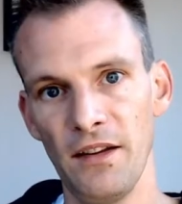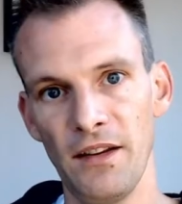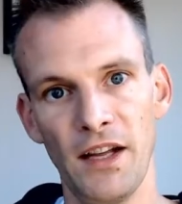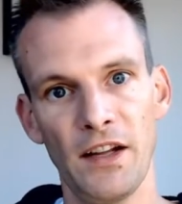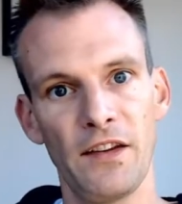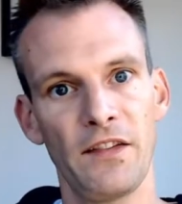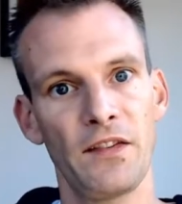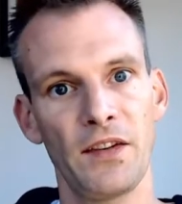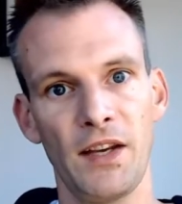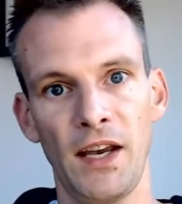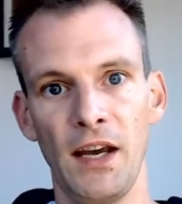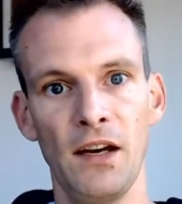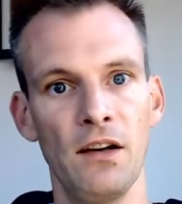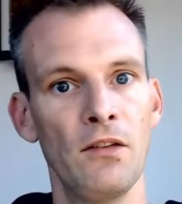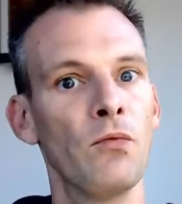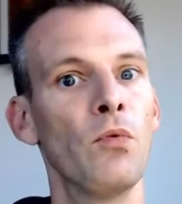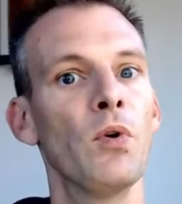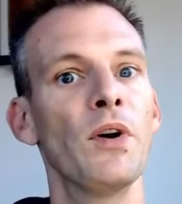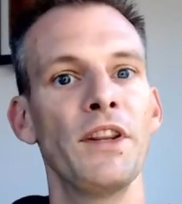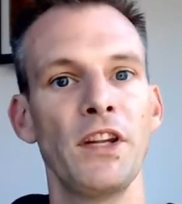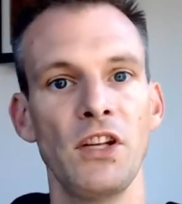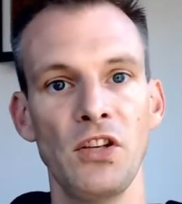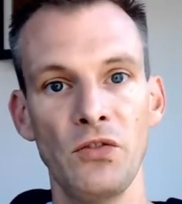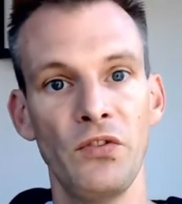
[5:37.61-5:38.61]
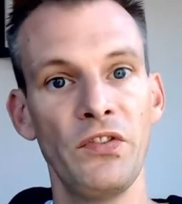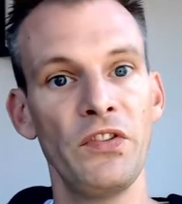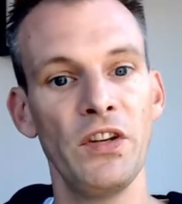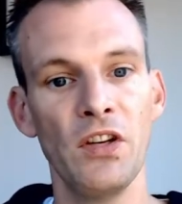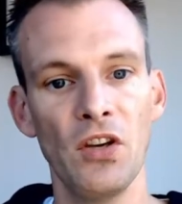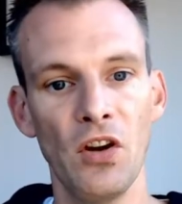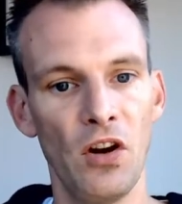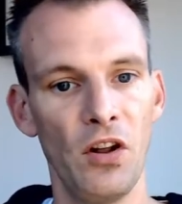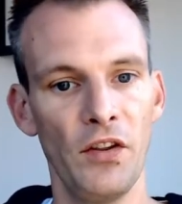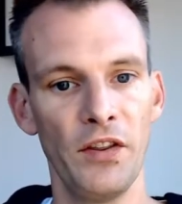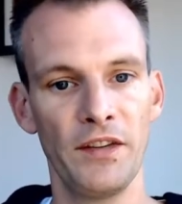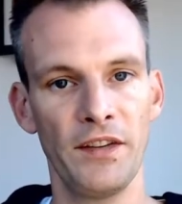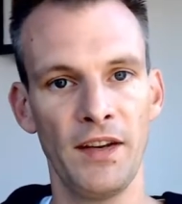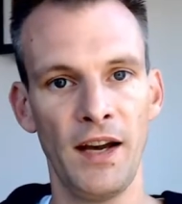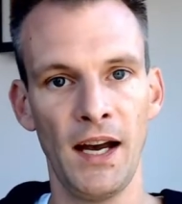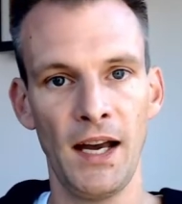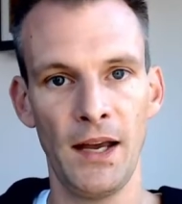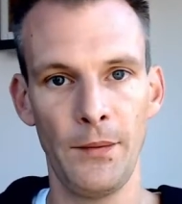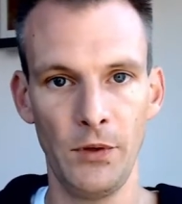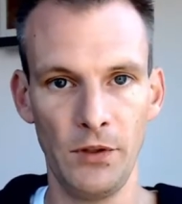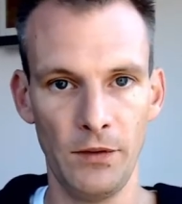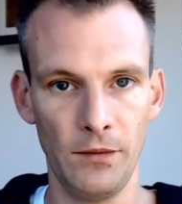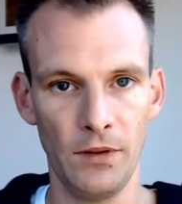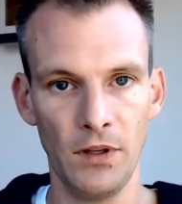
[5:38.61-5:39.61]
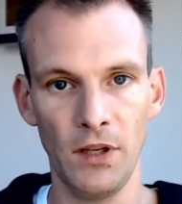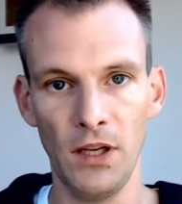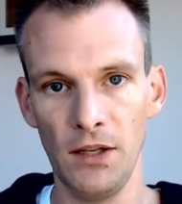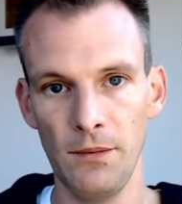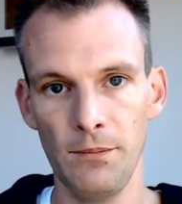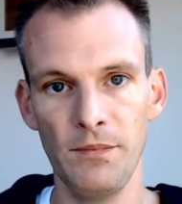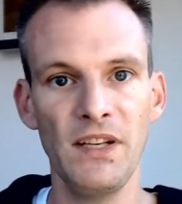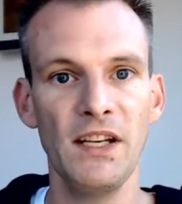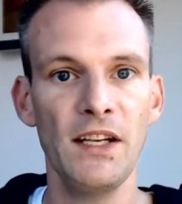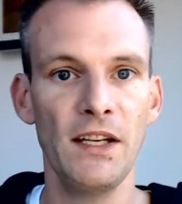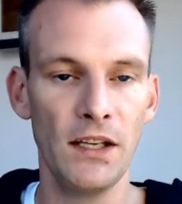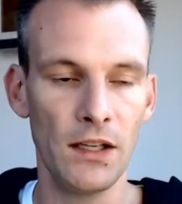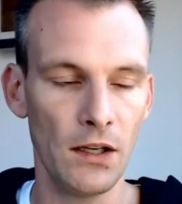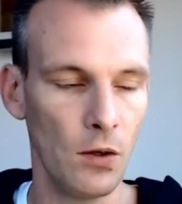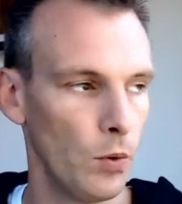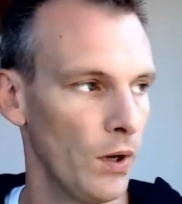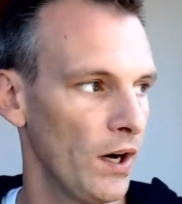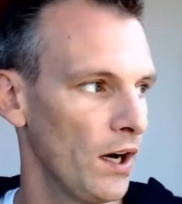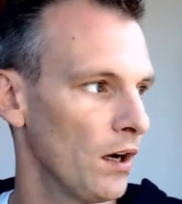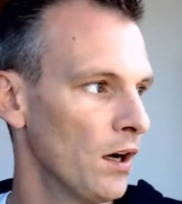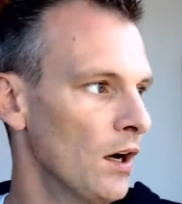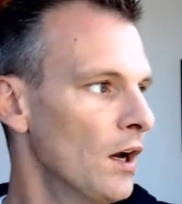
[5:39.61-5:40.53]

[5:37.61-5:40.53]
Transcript: That's kind of one that you see all the time in in media where